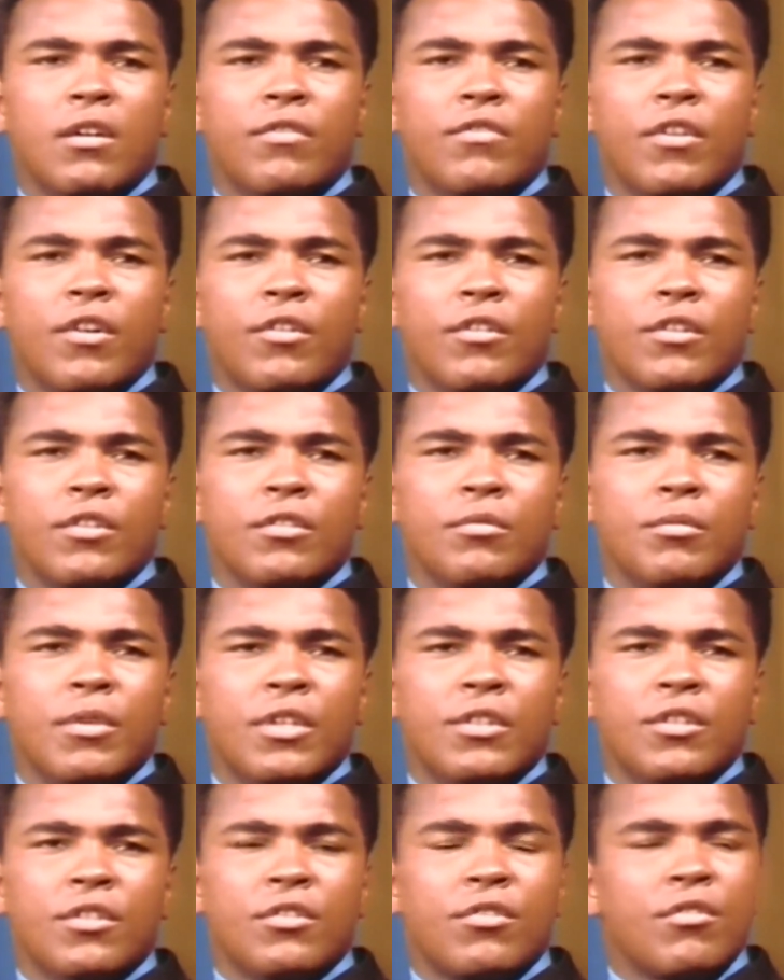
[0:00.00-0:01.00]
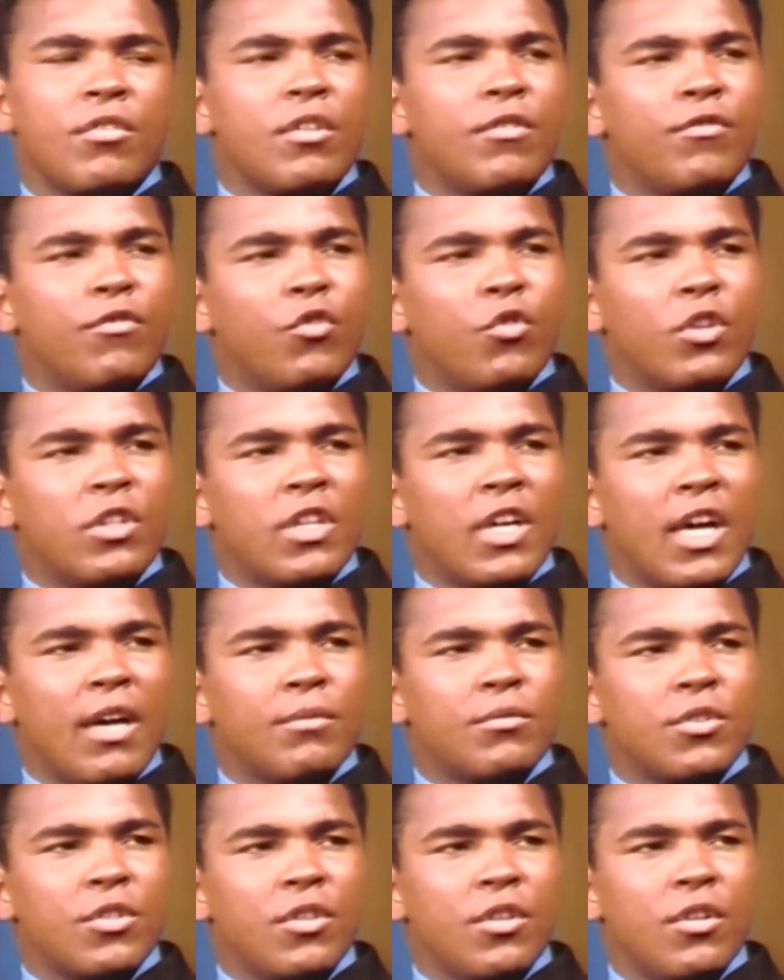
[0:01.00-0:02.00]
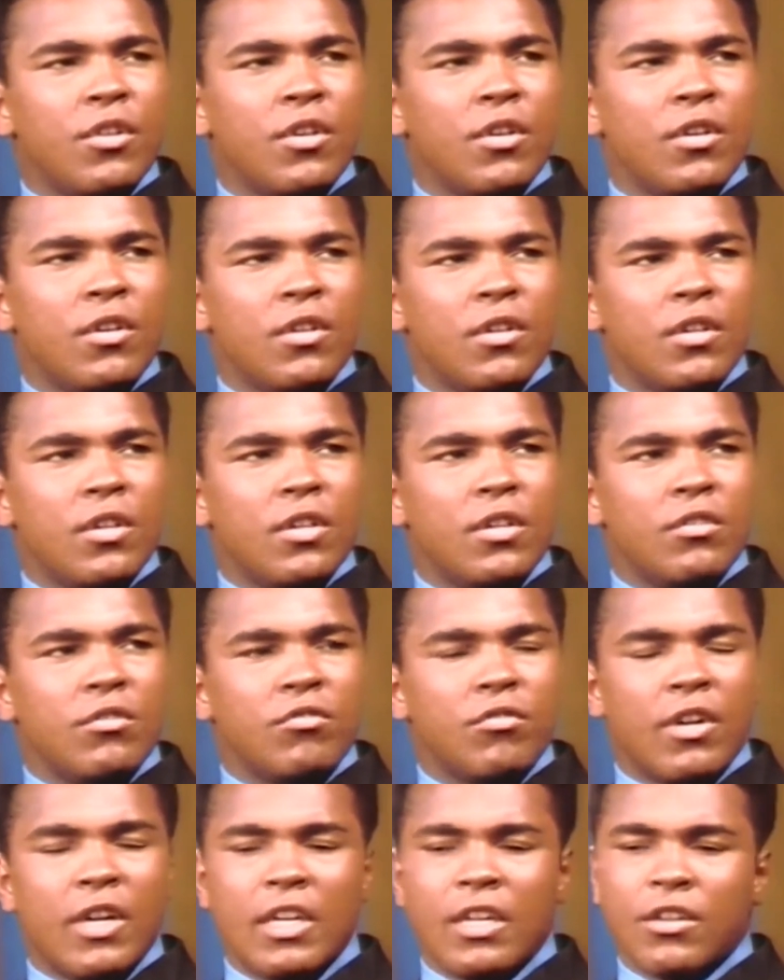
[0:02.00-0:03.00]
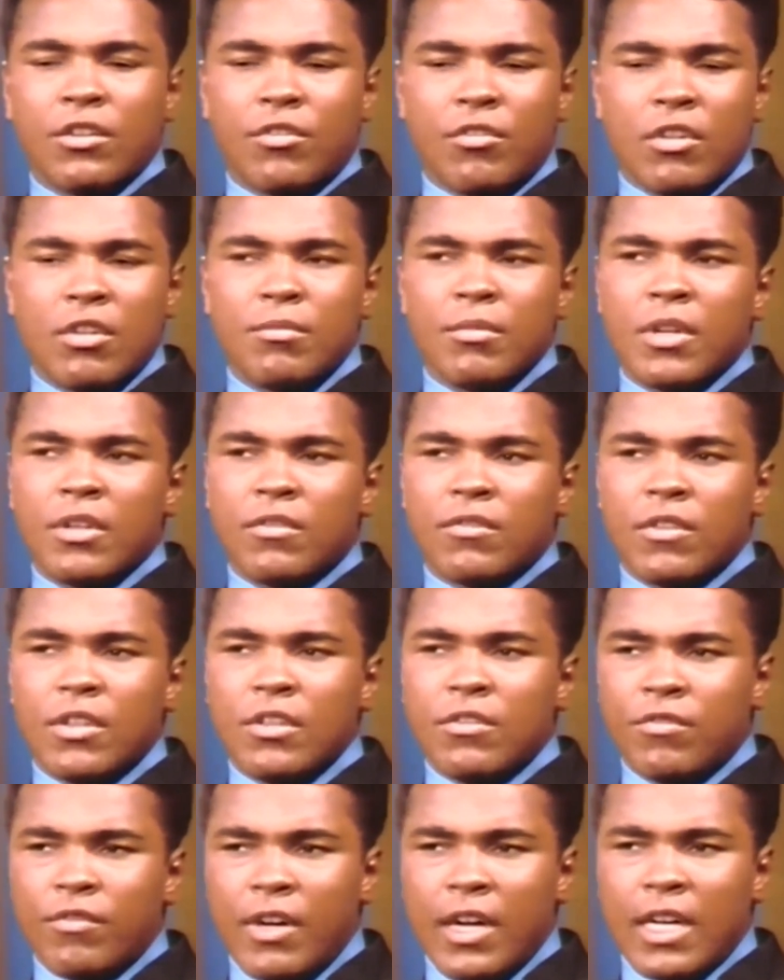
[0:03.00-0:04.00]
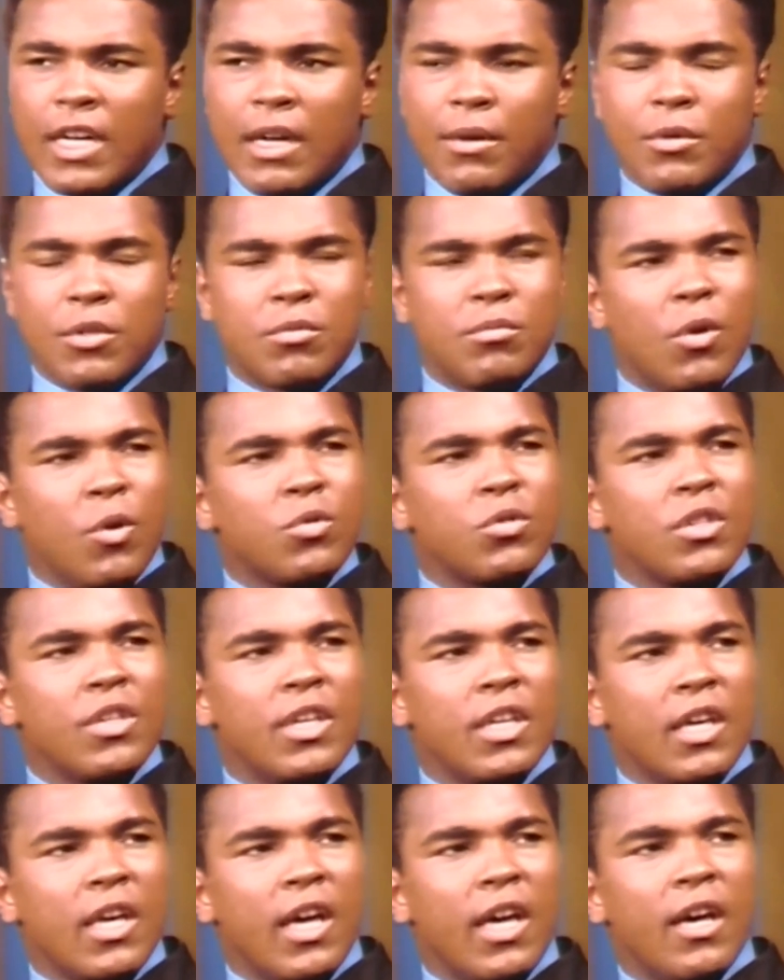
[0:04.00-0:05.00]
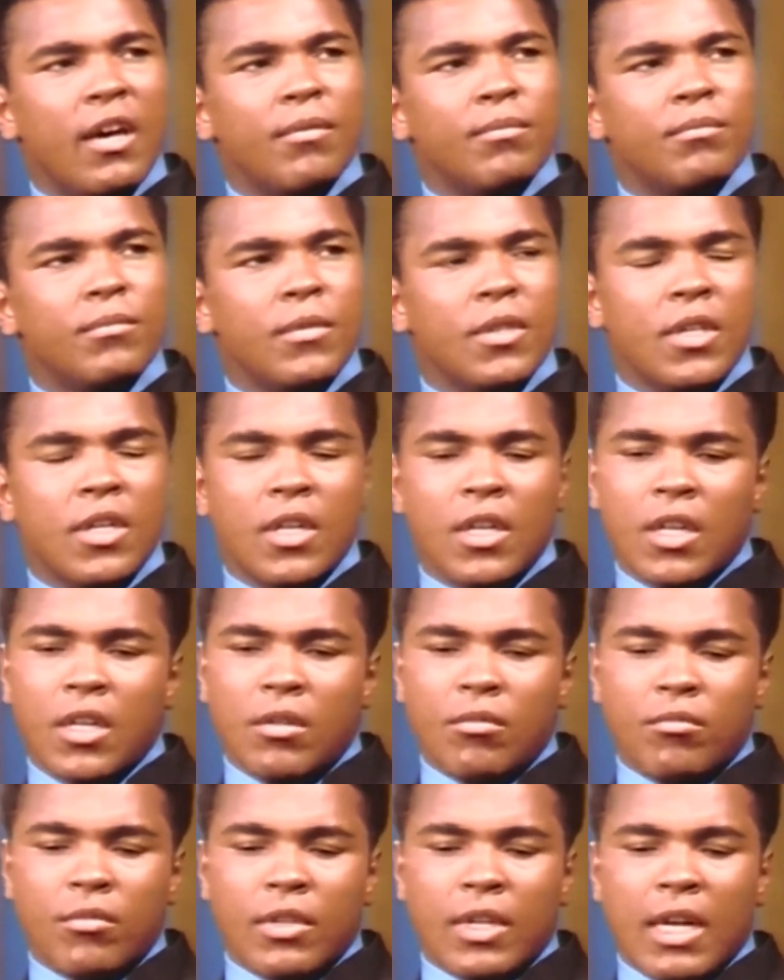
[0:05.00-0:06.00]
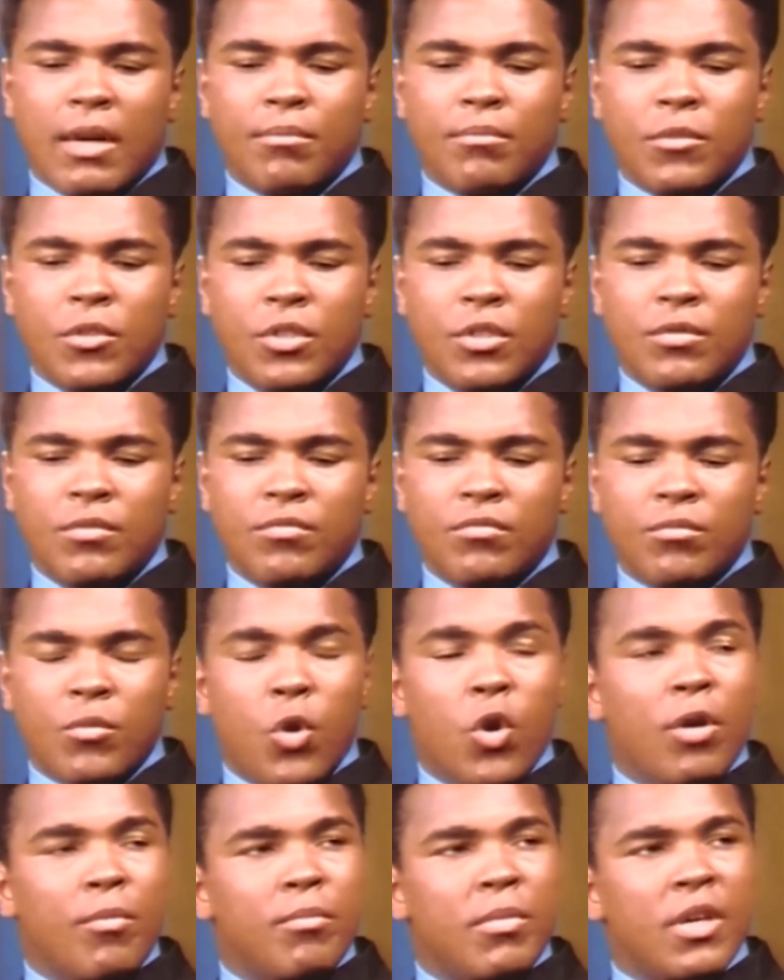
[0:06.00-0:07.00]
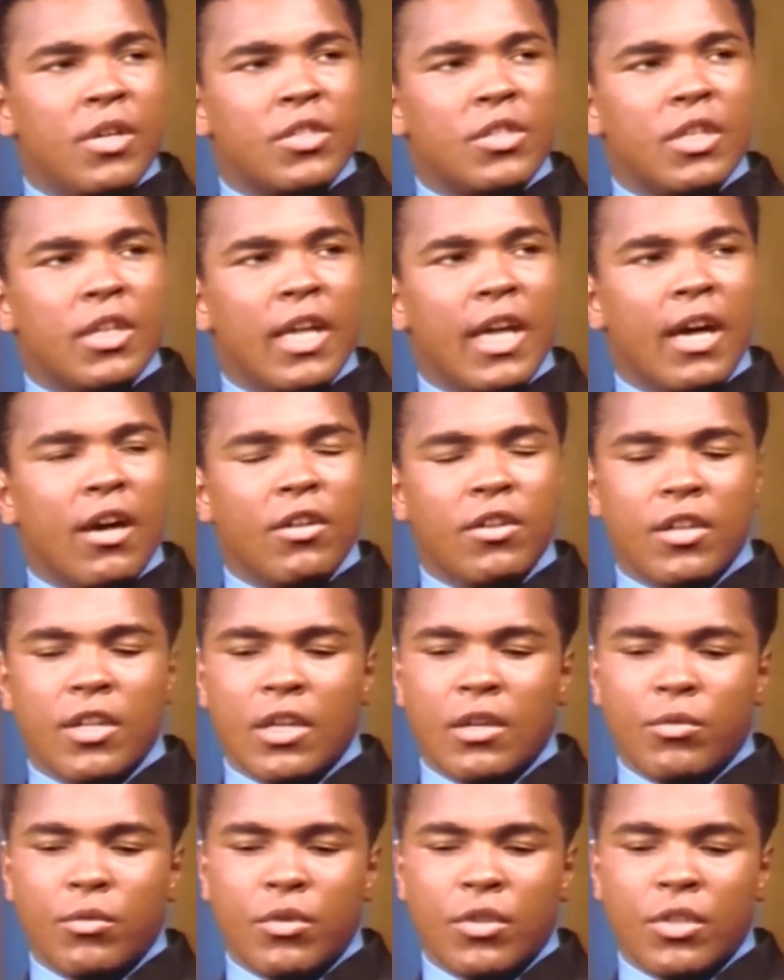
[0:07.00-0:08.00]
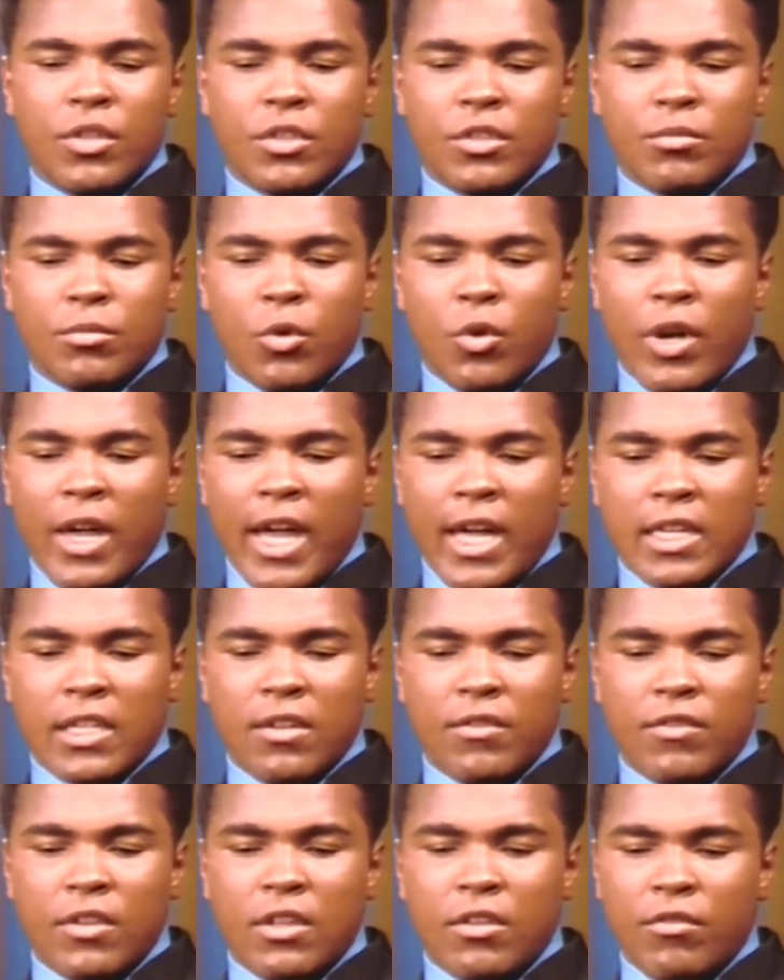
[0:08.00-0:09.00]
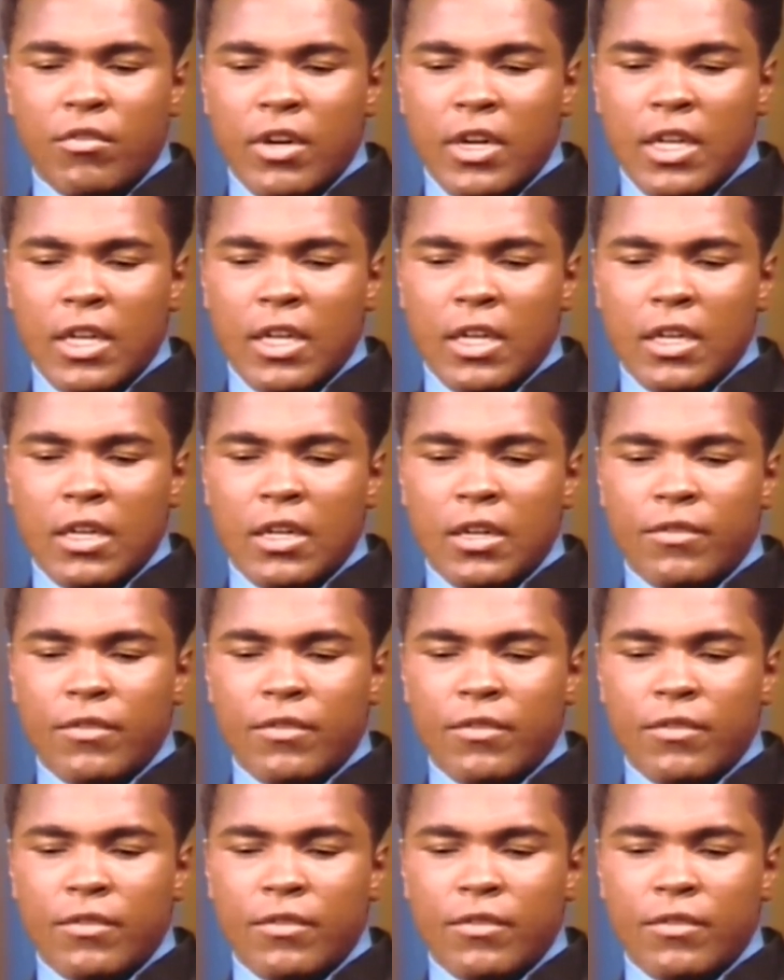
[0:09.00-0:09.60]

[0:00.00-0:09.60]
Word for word: And I fought as much as three and four times a year, and training three months each fight. I was mostly in camp. Mm-hmm. But I'm more busy now than I was, more active in the ring.